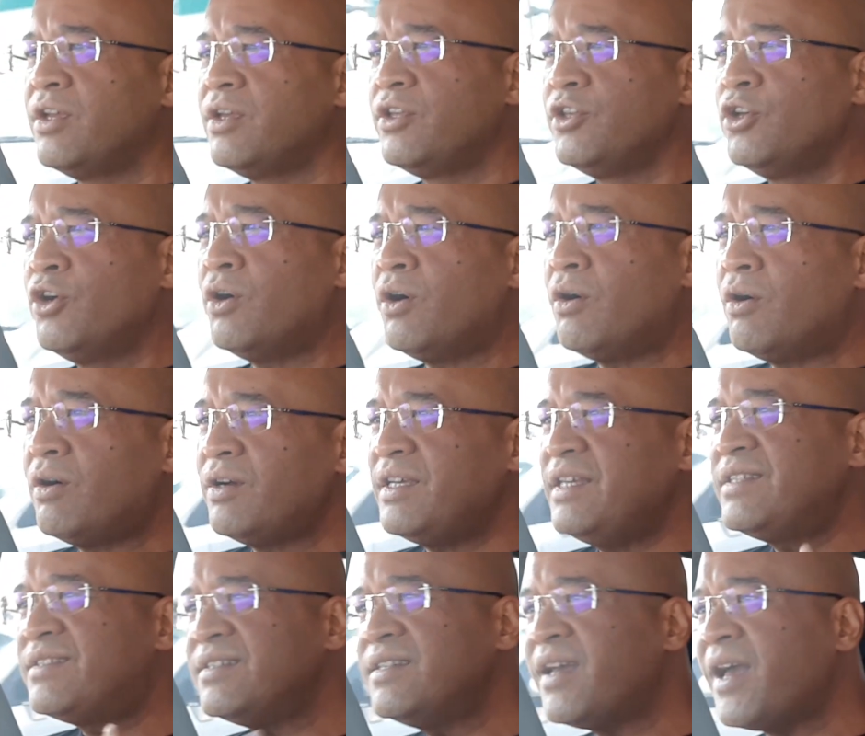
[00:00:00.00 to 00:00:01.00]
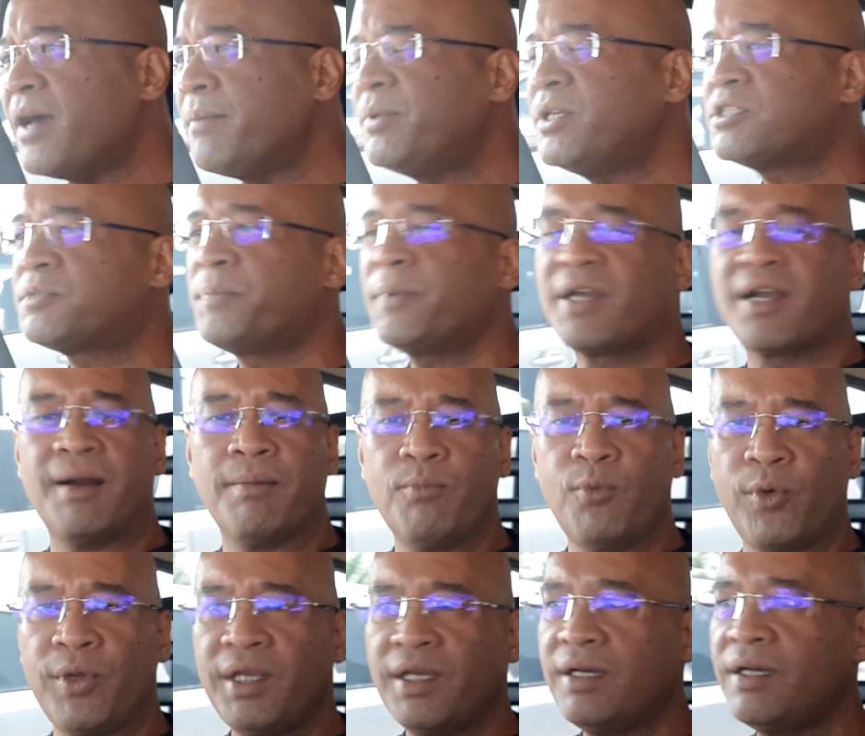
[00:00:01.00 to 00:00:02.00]
your eating habits
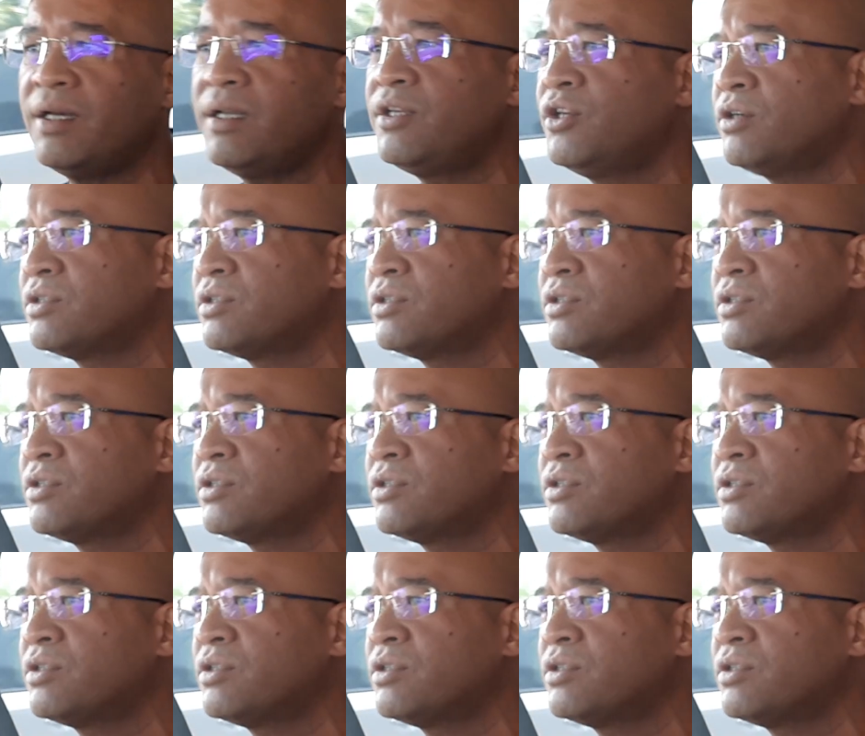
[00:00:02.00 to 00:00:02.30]
become weird,